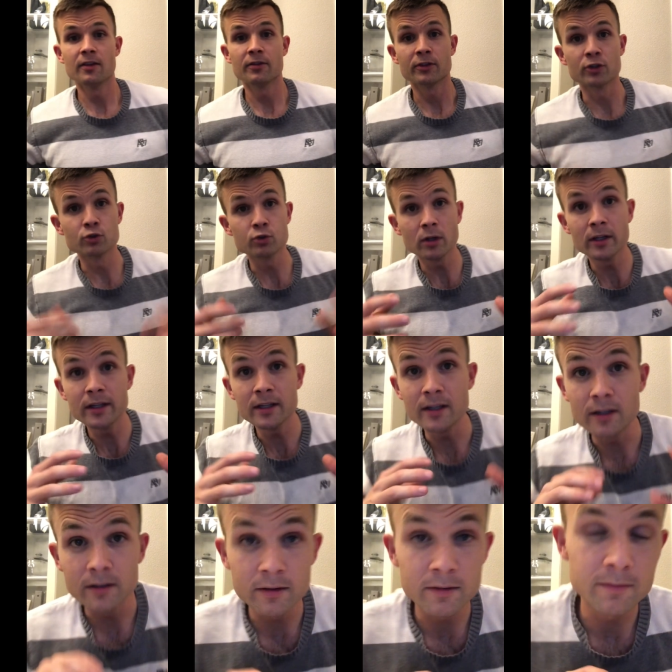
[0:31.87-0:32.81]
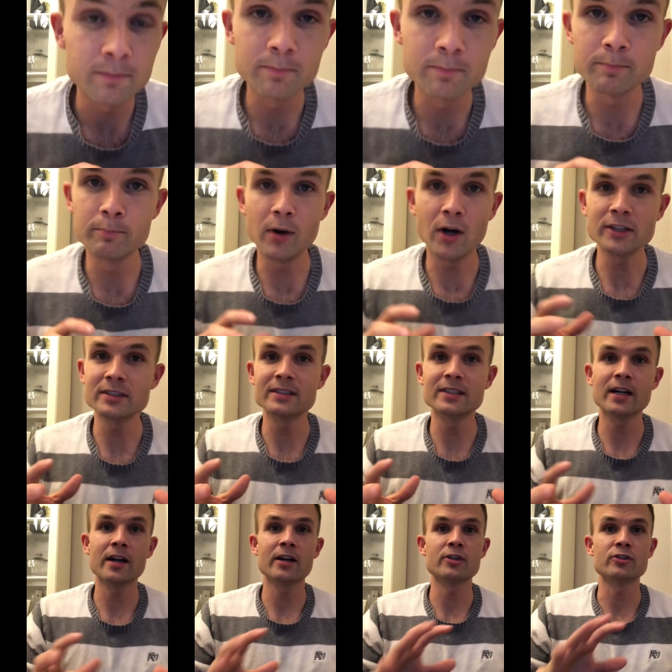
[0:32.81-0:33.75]
There's really, Boston
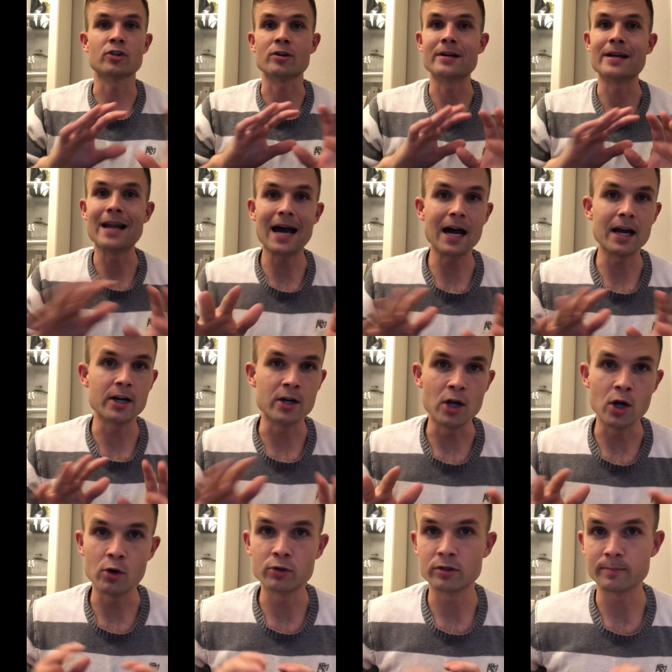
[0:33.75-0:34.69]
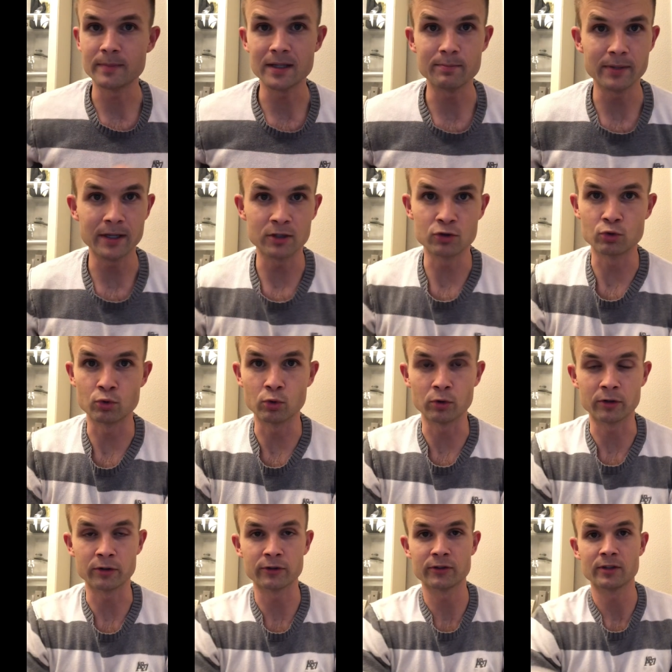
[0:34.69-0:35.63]
Terriers are not known to be big
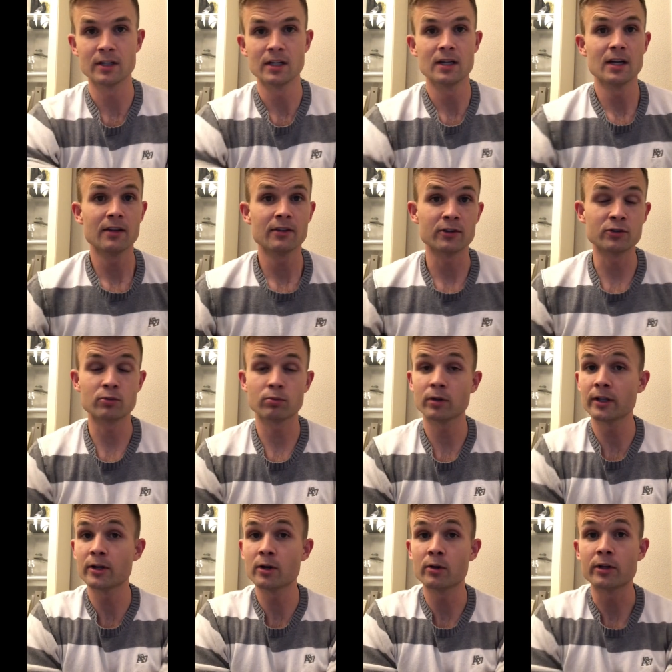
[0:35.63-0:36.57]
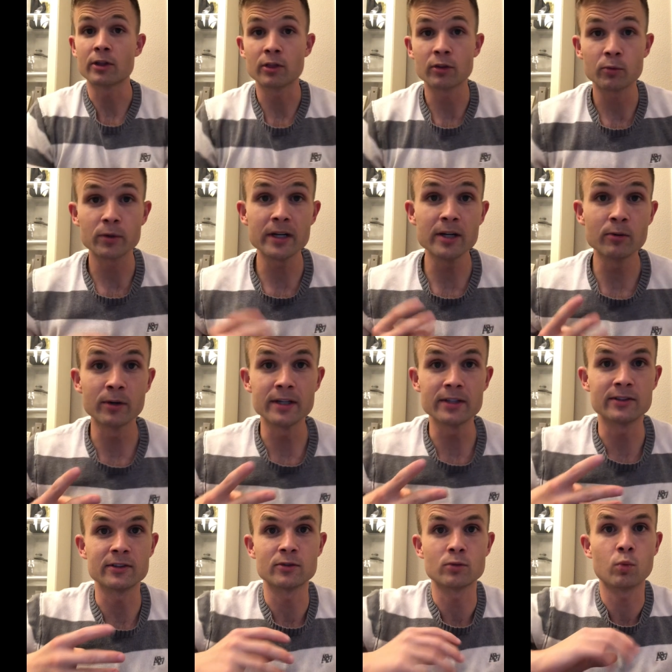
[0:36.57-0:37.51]
droolers. There's really only three
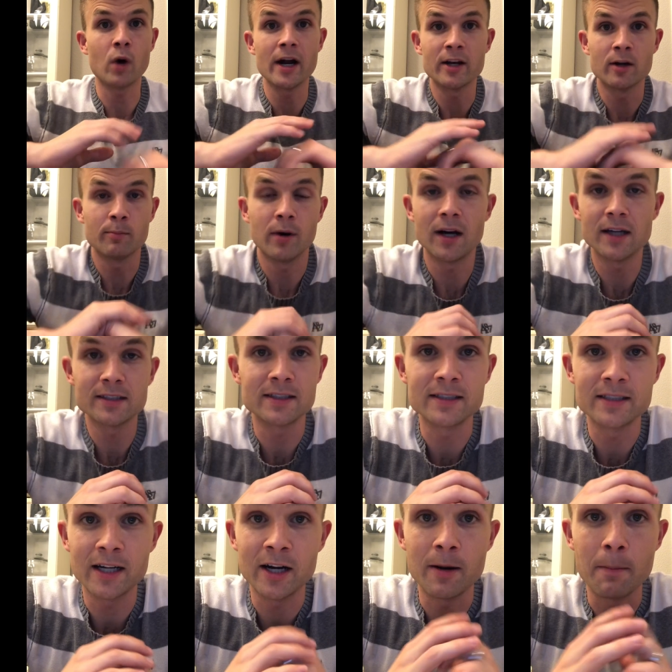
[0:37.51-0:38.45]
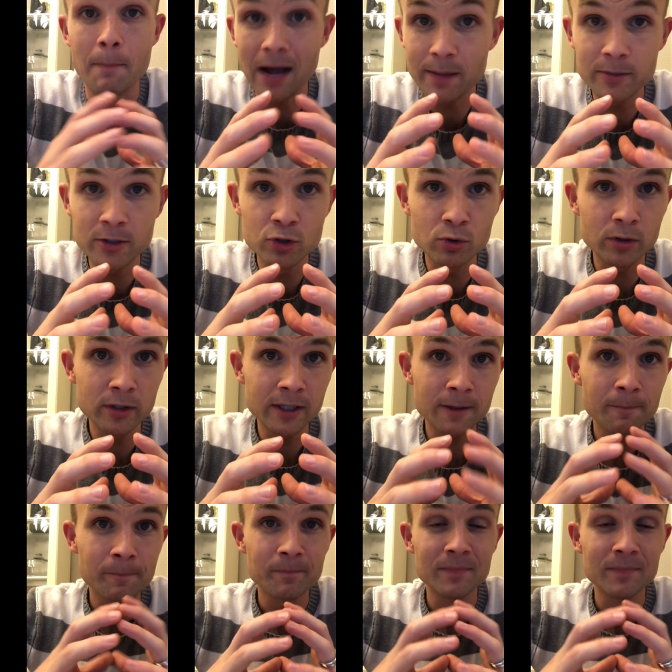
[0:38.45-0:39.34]
reasons why your Boston Terrier might be drooling.